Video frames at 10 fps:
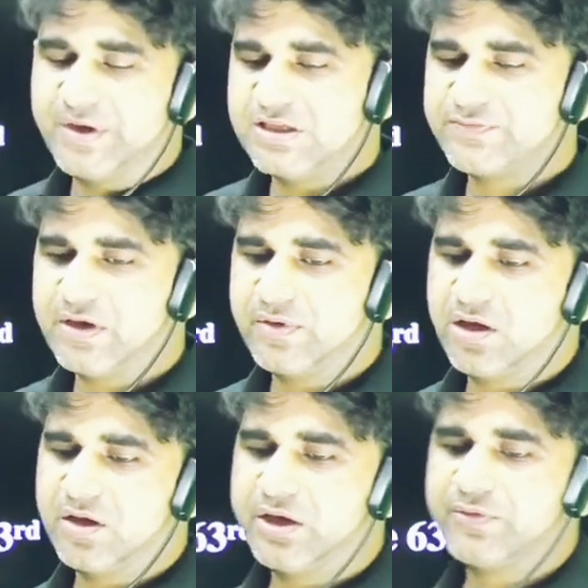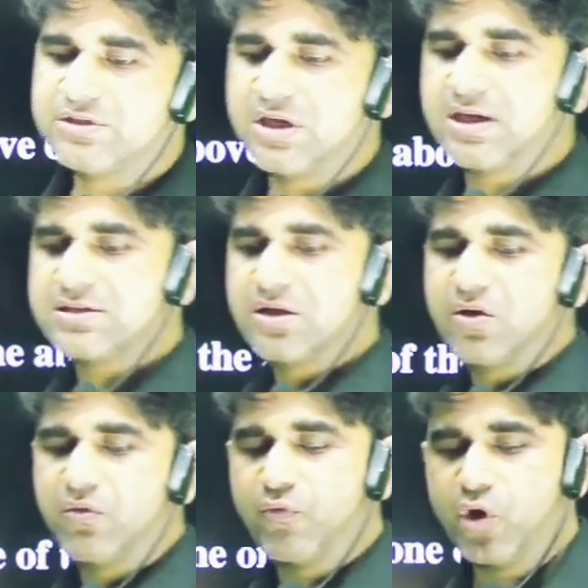when it was asked
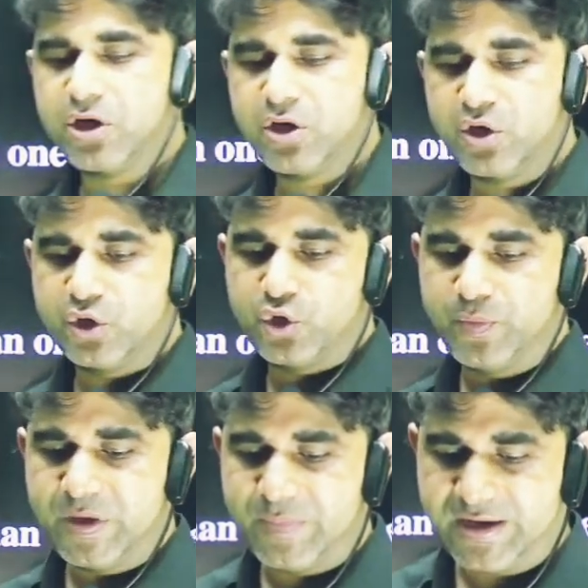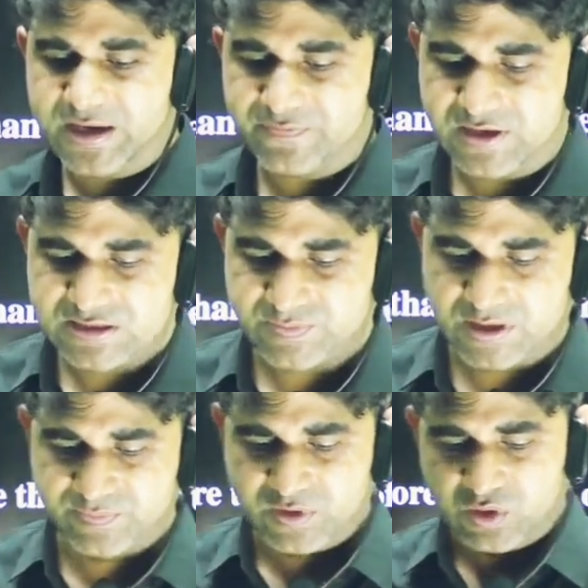what do you mean by galvanized
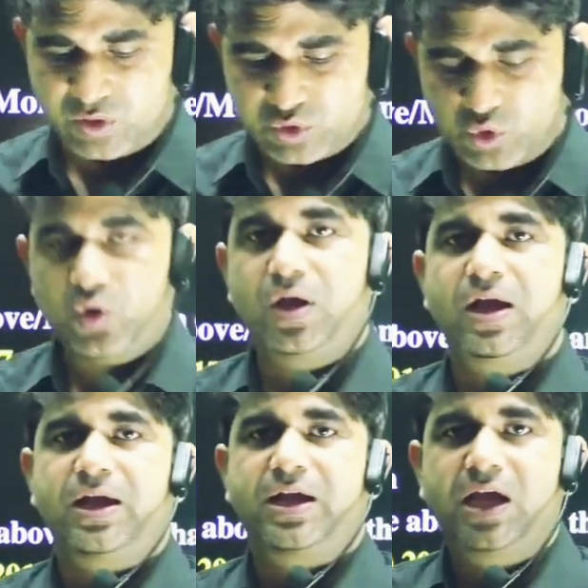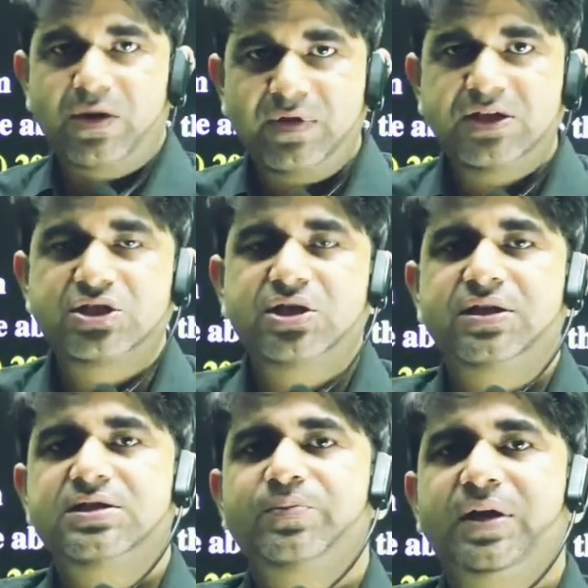pipe, so galvanization
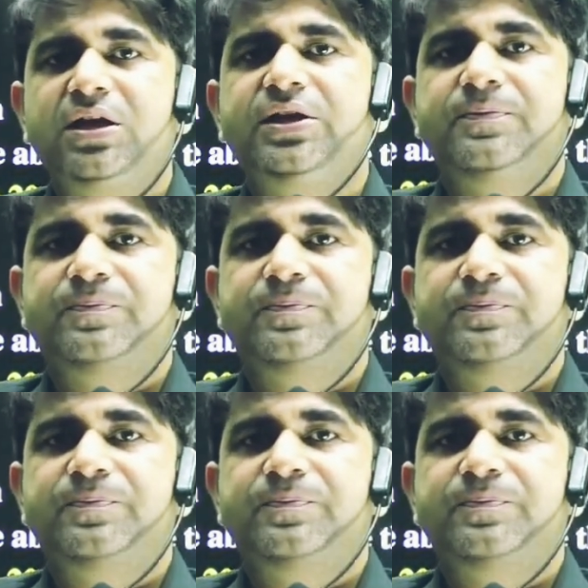is mainly